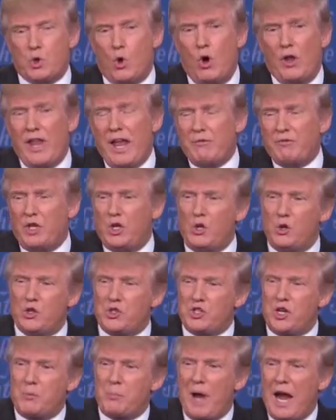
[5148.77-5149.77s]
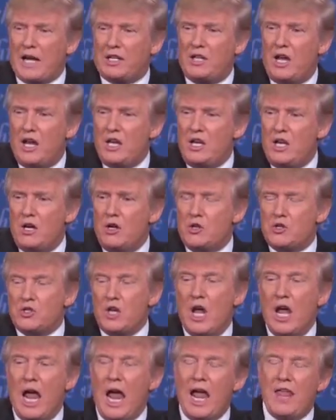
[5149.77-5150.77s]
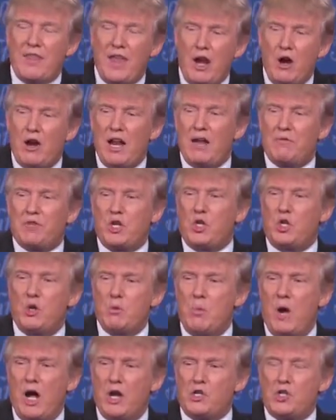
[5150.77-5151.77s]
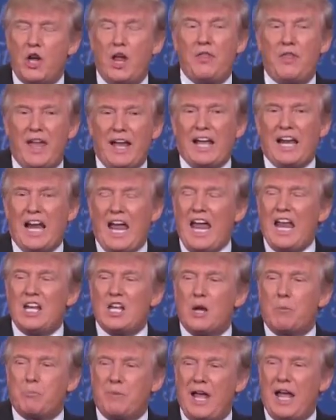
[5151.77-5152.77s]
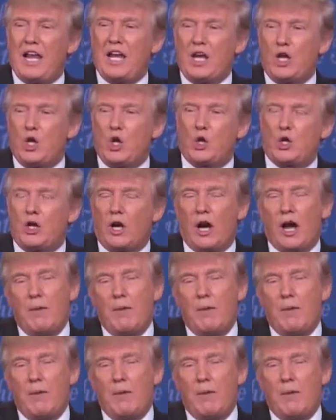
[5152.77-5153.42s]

All they have to do is sit back 10 years, and they don't have to do much, and they're going to end up getting nuclear.